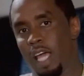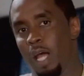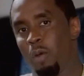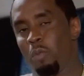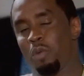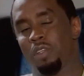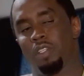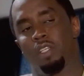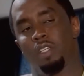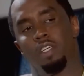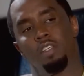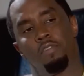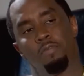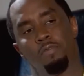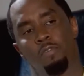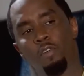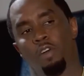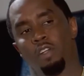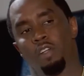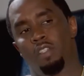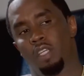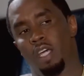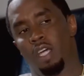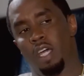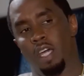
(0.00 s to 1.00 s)
he's being held at
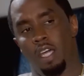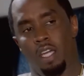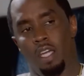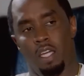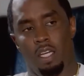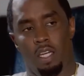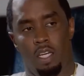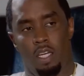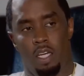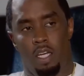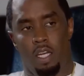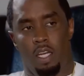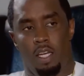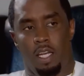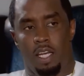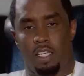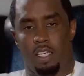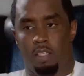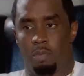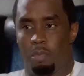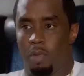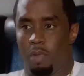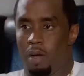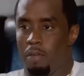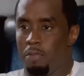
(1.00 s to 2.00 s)
M D C Brooklyn,
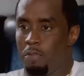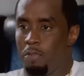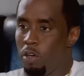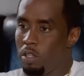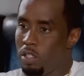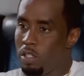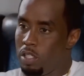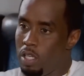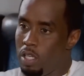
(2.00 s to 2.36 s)
a